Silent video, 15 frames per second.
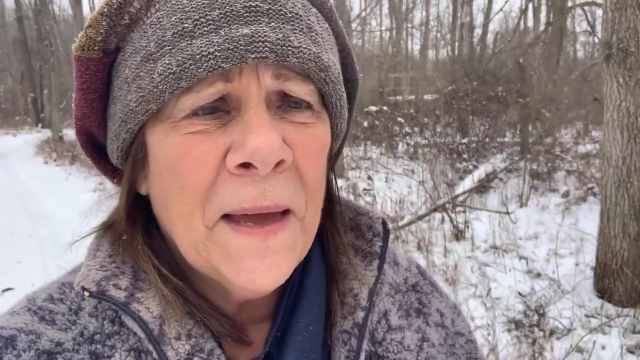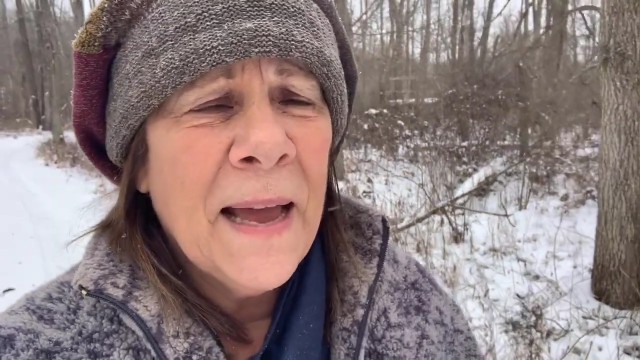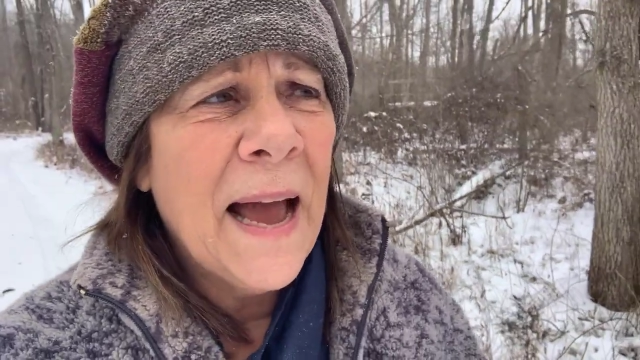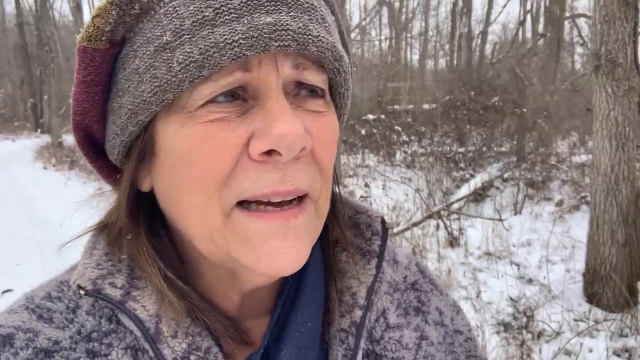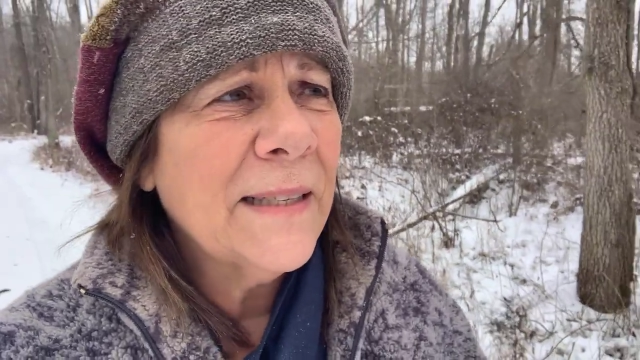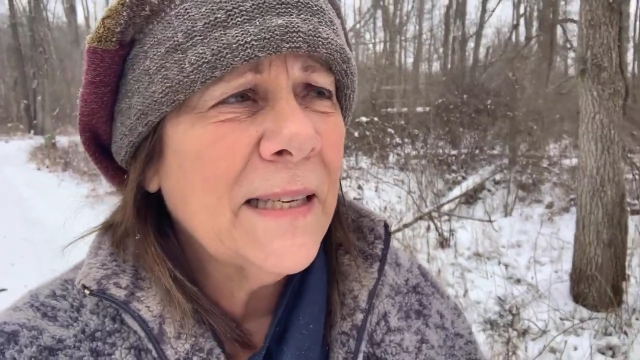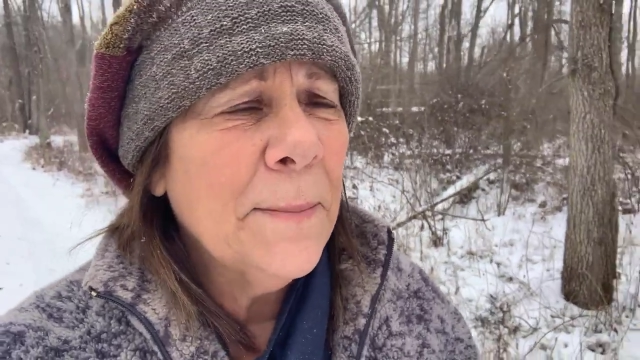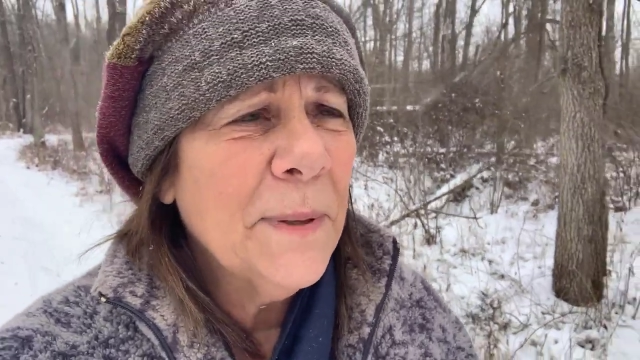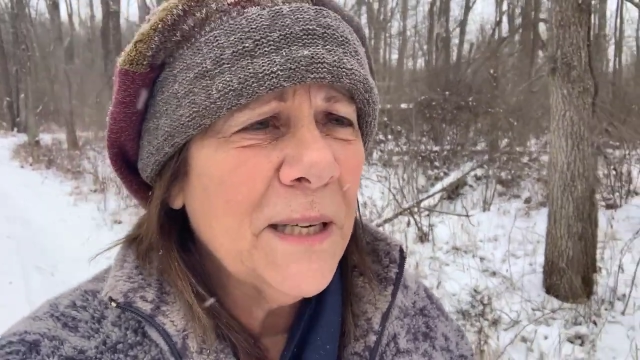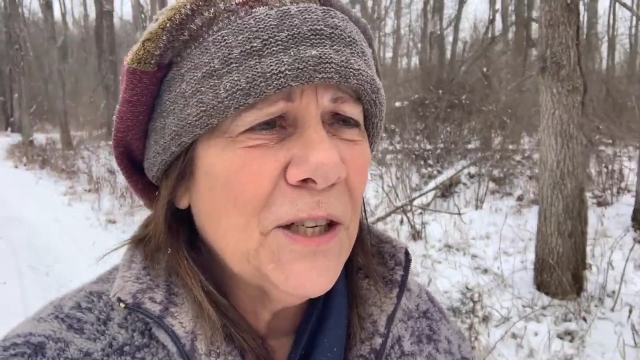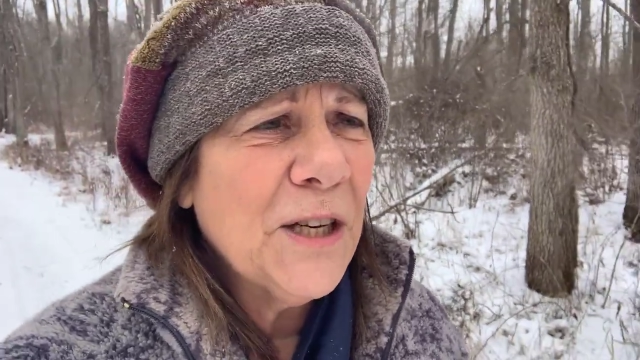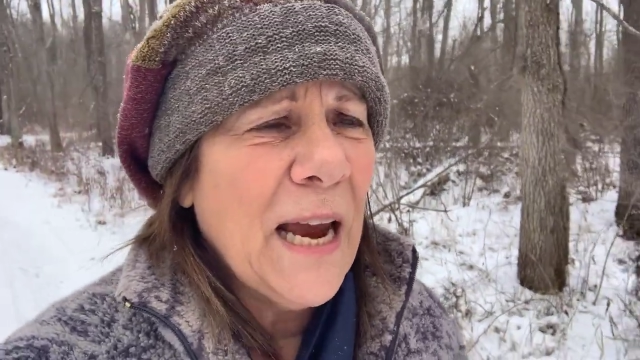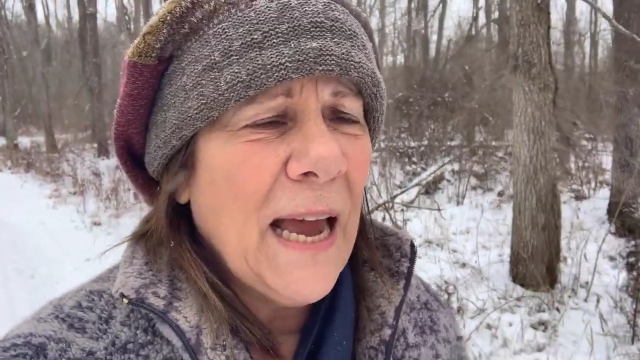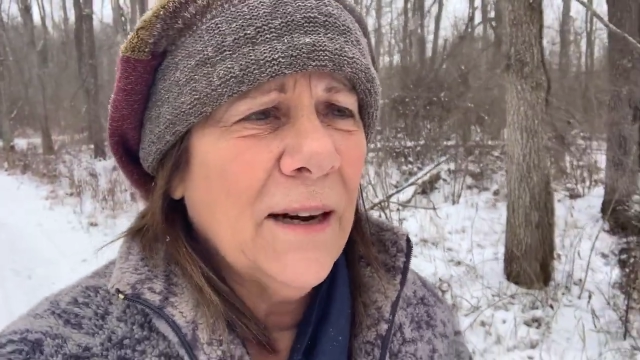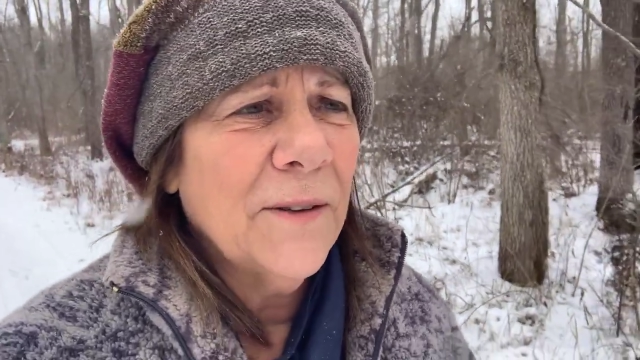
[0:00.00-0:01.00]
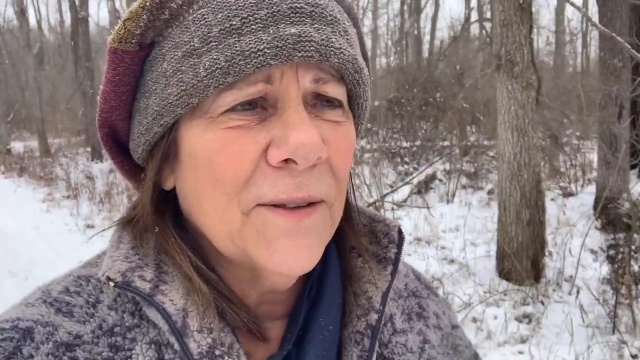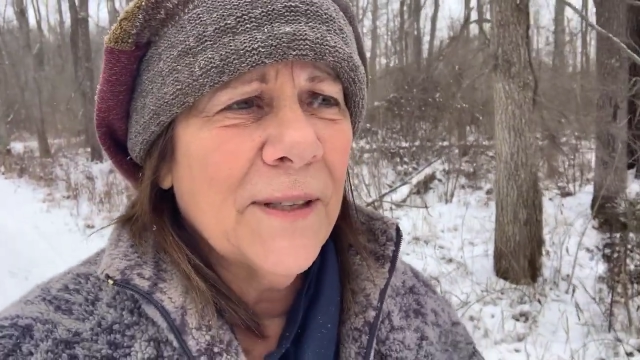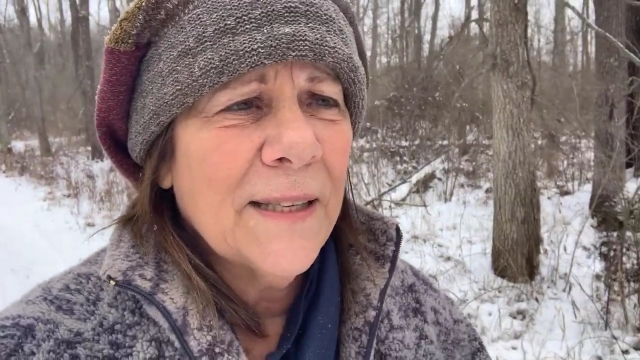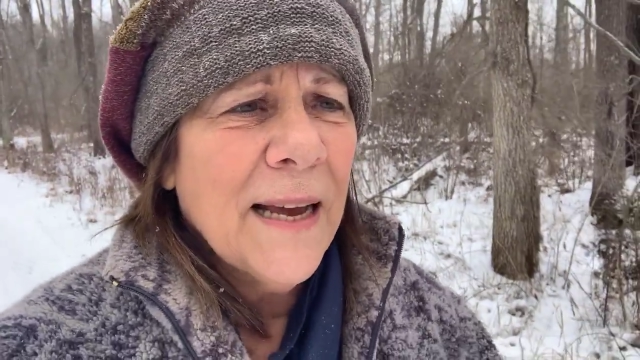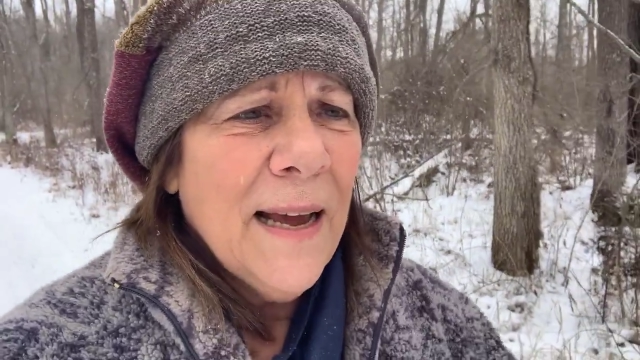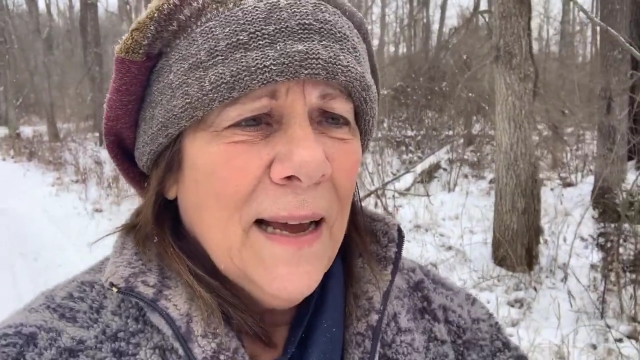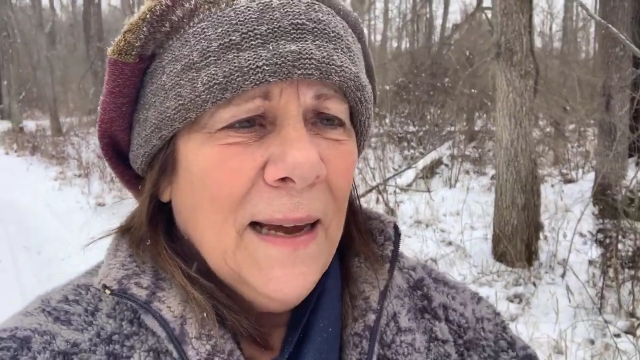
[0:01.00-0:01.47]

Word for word: how some of the channels,